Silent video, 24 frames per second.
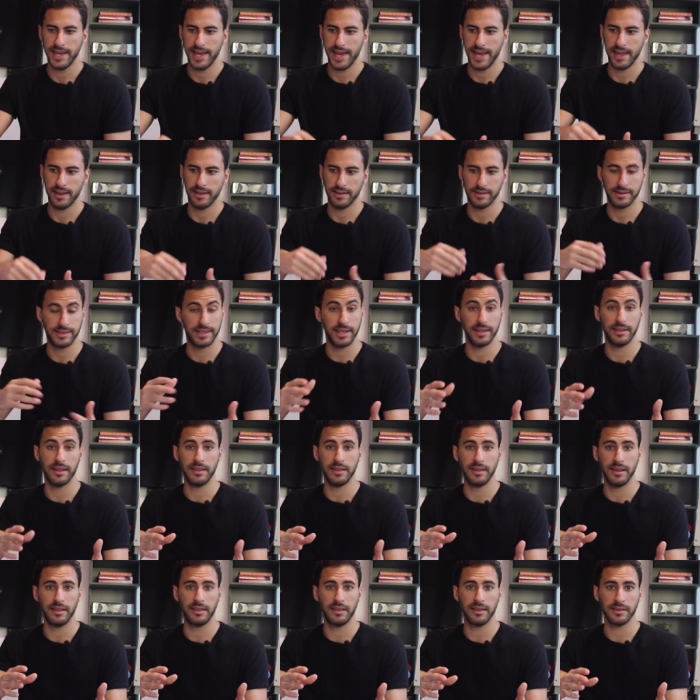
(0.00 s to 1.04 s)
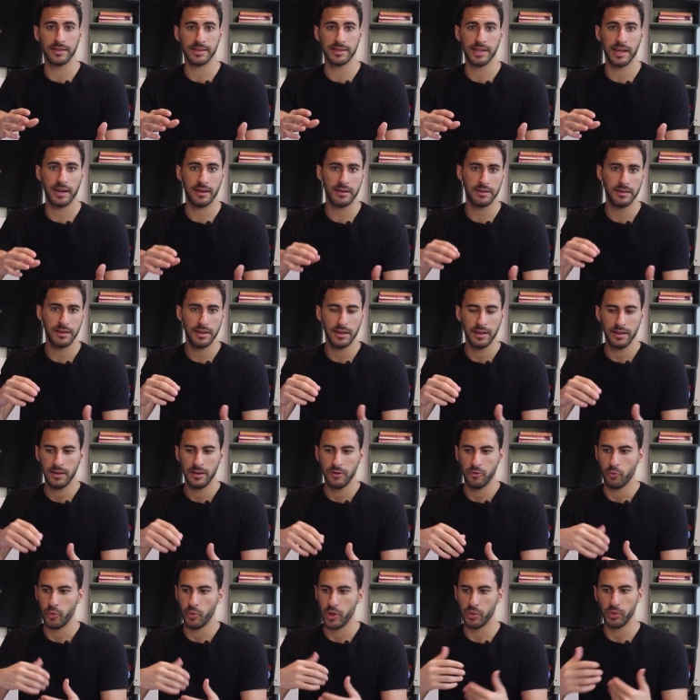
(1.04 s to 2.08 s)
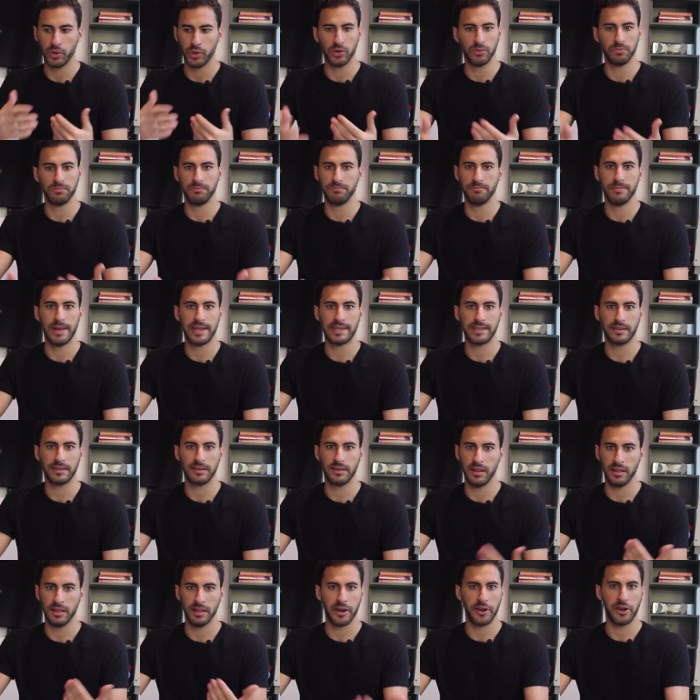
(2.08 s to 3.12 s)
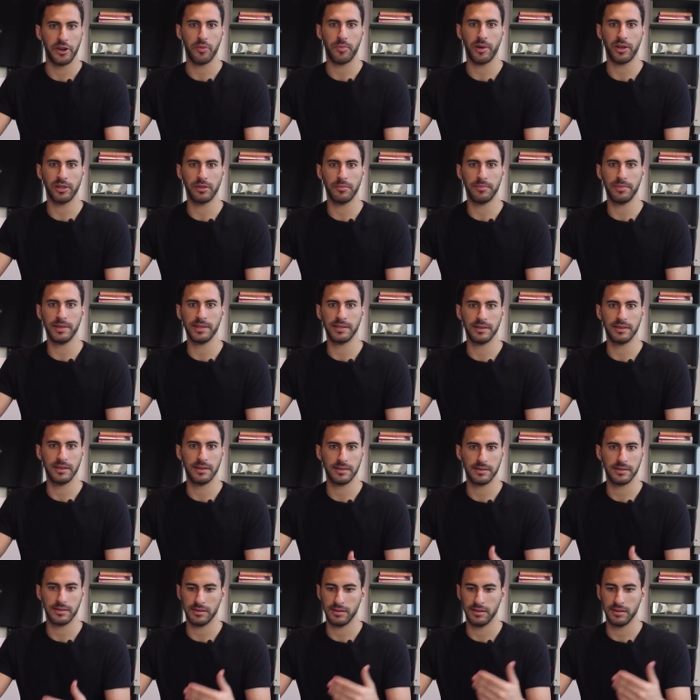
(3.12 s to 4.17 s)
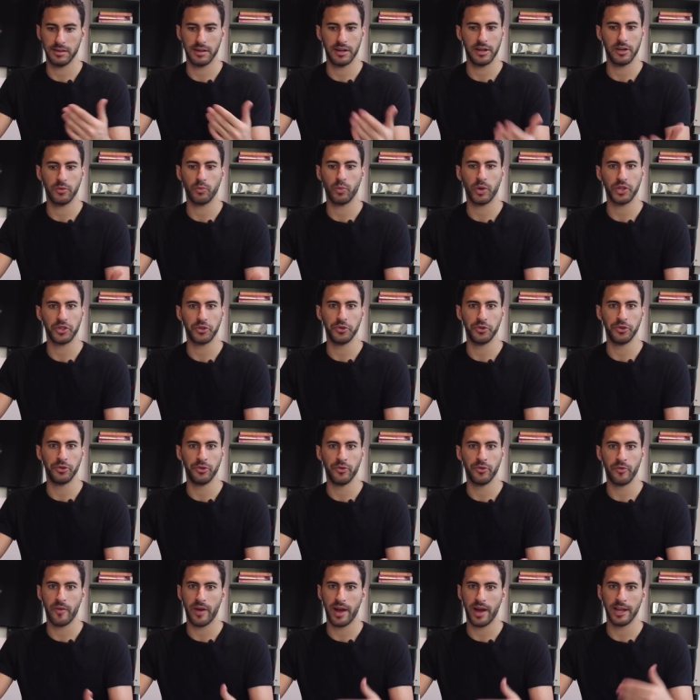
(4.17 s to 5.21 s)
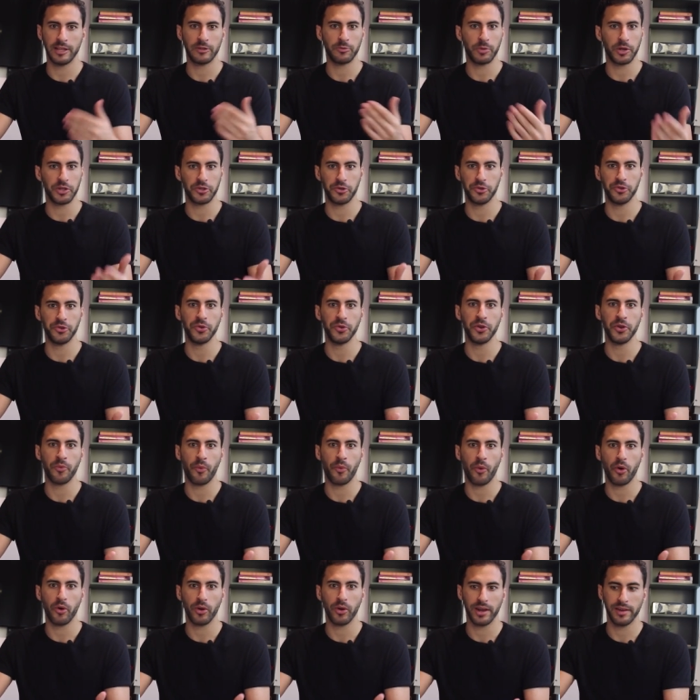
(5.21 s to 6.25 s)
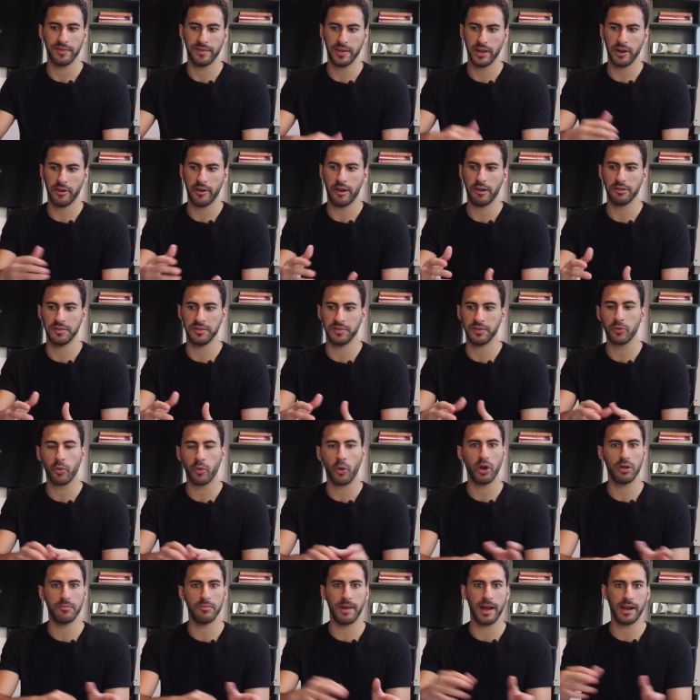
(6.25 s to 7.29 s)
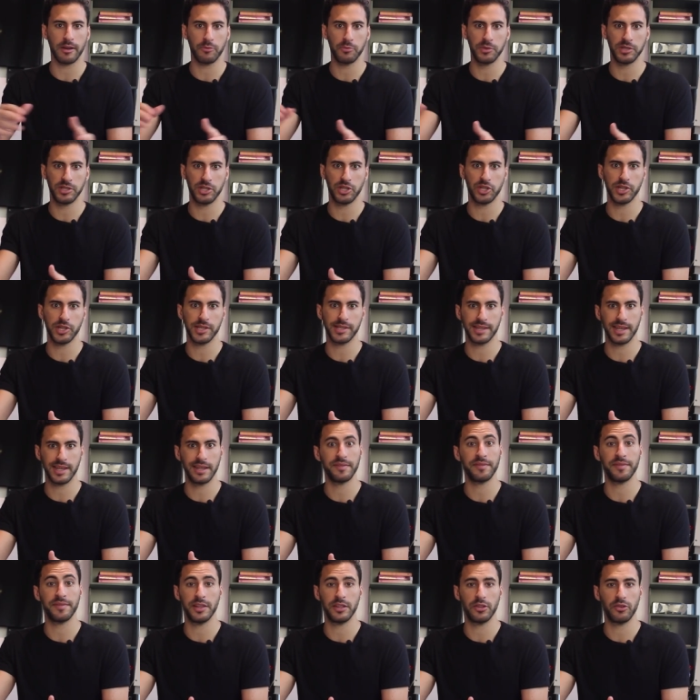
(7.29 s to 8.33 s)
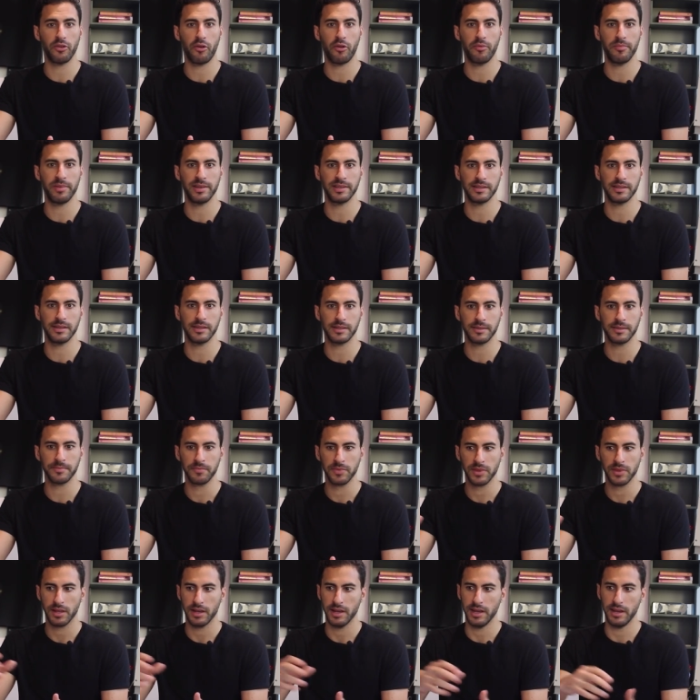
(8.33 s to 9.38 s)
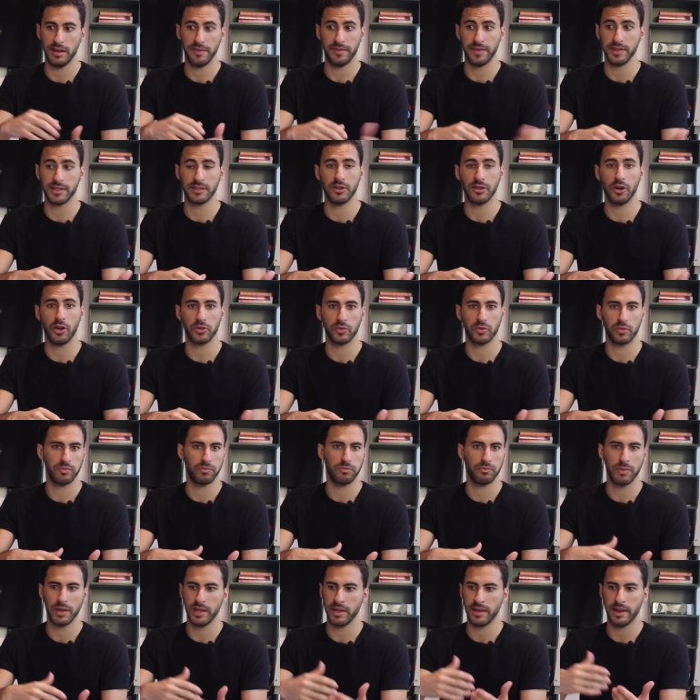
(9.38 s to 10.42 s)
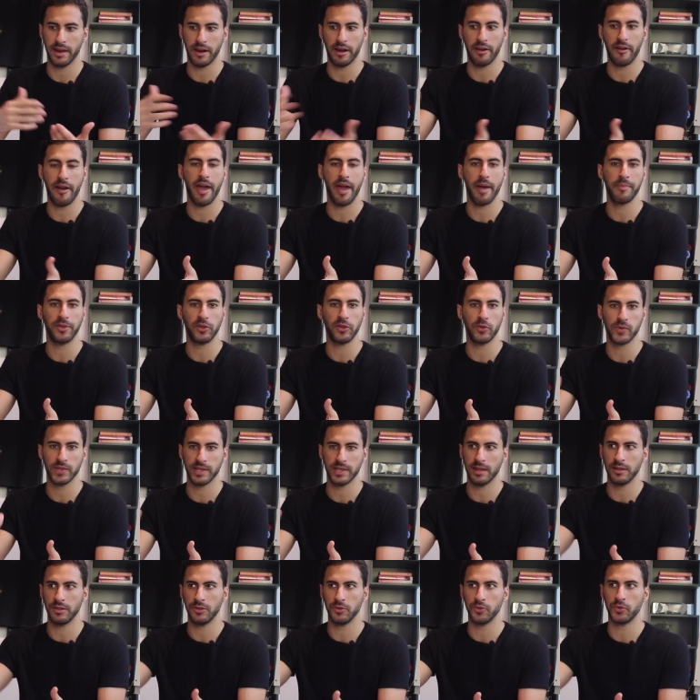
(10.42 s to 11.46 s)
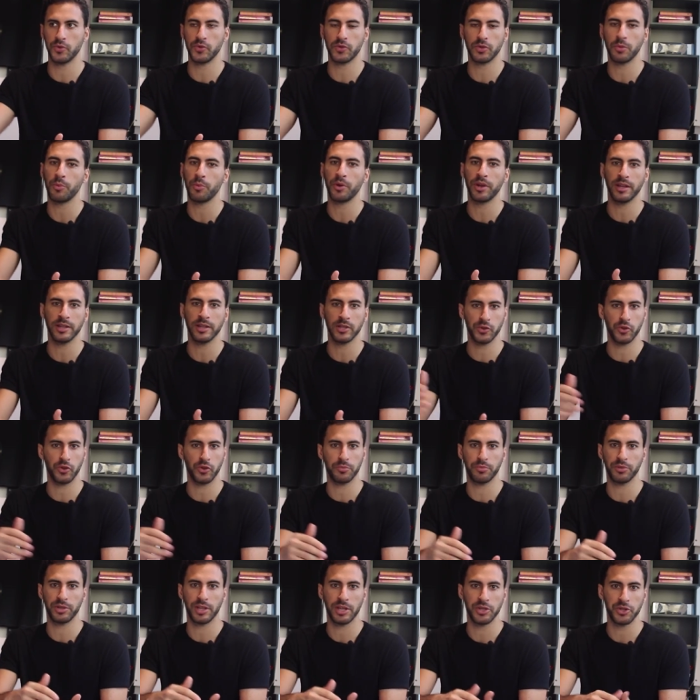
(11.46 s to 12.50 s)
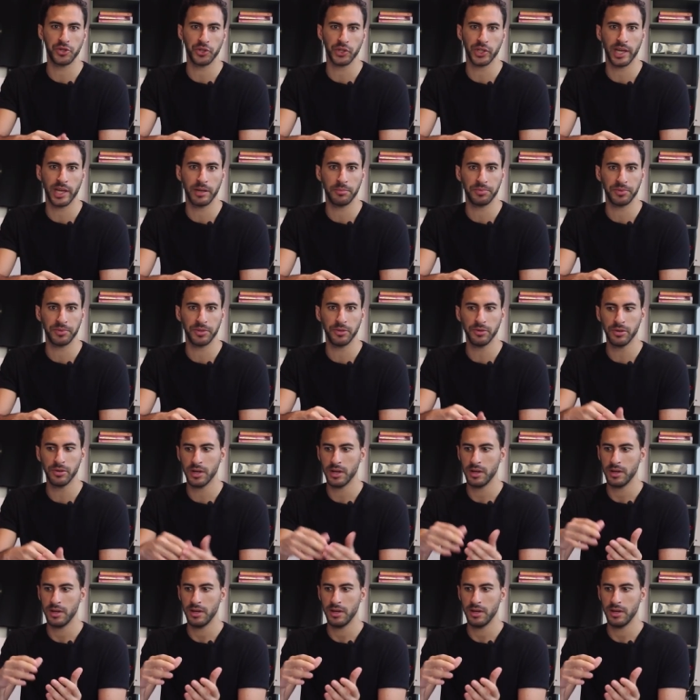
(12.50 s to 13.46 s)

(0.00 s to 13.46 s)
and see the details there. We will basically learn about the business, learn what you're doing right, what you're doing wrong, and figure out if growing back acquisitions can fit your business. And if it's not, we are happy to send you to someone else who could potentially help you